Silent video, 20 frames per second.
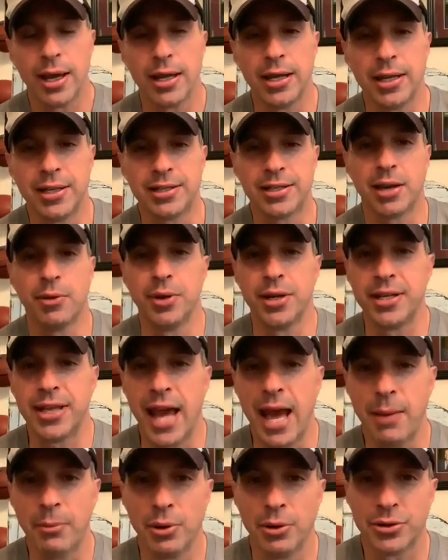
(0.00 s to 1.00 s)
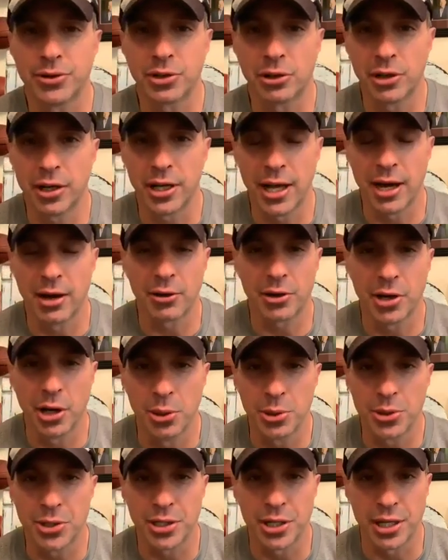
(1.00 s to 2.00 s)
And he said when Dabo started out
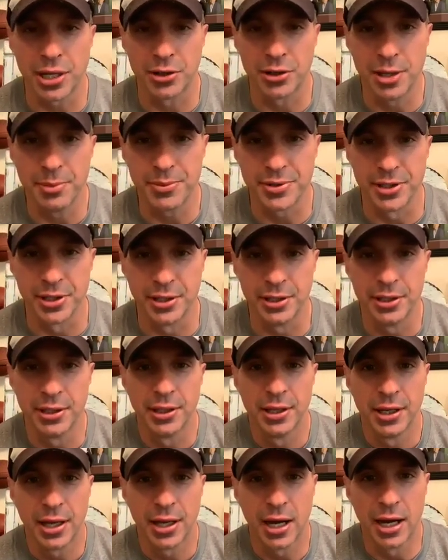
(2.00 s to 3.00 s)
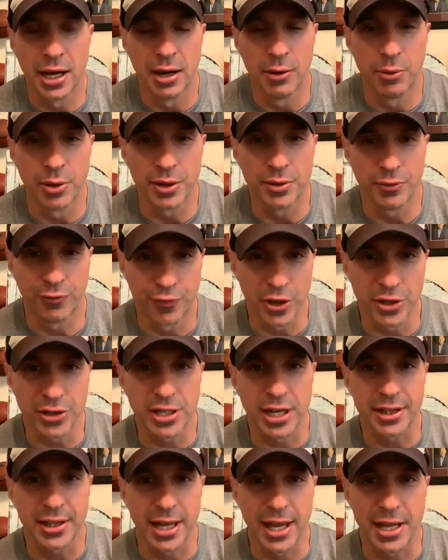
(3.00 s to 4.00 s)
coaching at Clemson, uh, we
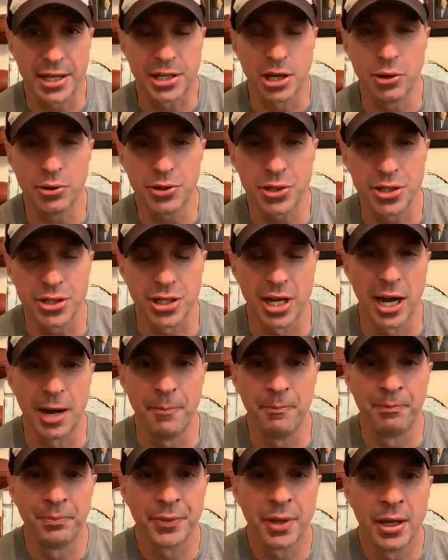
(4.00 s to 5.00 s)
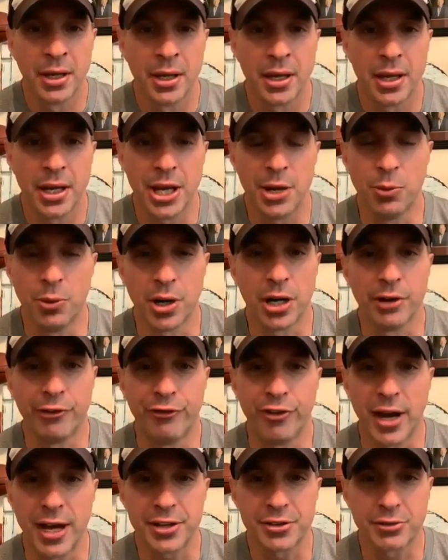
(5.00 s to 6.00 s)
first got the head coaching job, he wanted a
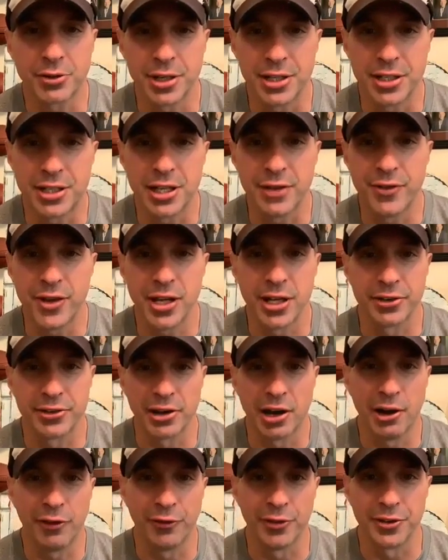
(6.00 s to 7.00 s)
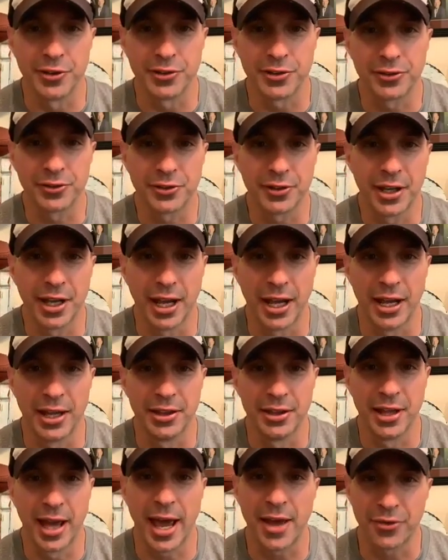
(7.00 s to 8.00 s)
flat screen T V in his office,
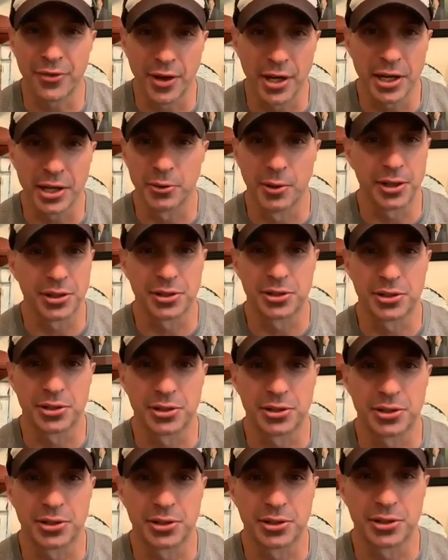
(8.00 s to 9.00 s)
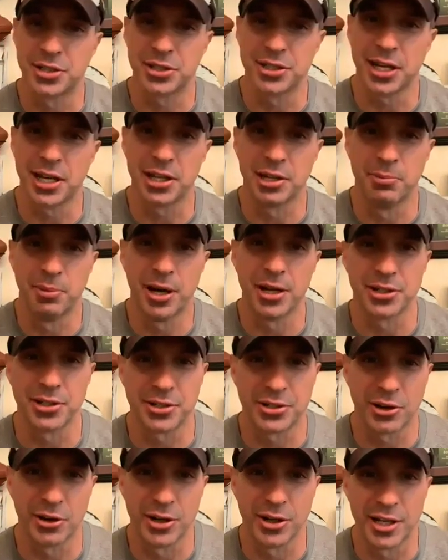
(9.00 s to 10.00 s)
and the athletic director told him, "Well, it's just not in the
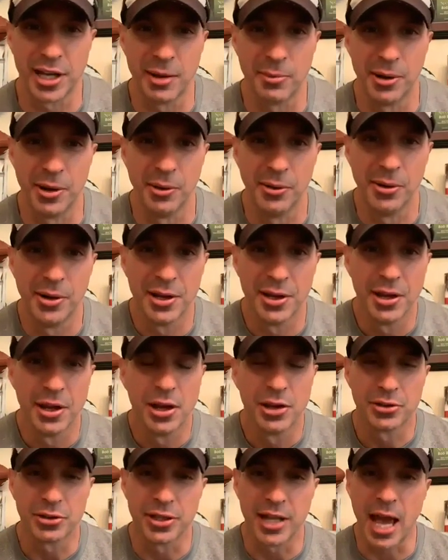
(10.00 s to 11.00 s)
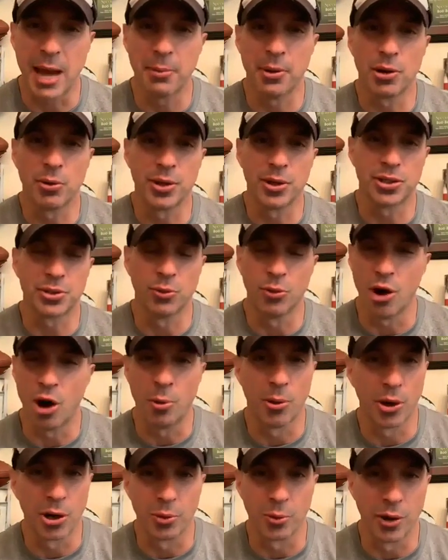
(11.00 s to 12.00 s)
budget. Sorry, Dabo." So Dabo went to
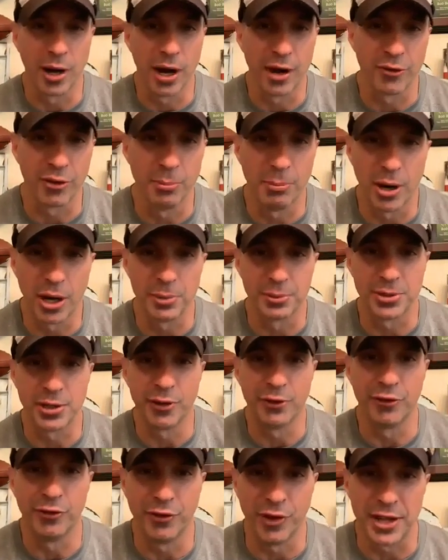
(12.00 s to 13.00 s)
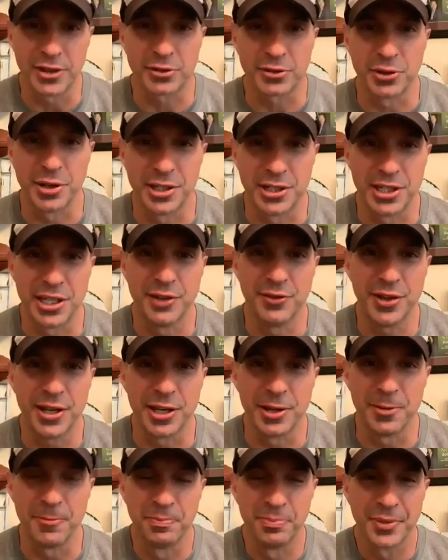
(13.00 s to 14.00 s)
Walmart or wherever and bought himself a flat screen T
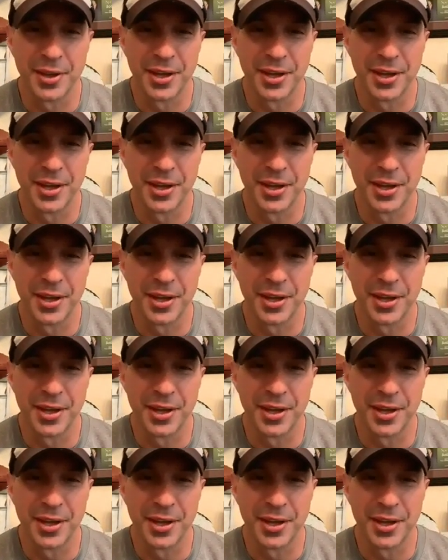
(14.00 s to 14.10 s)
V.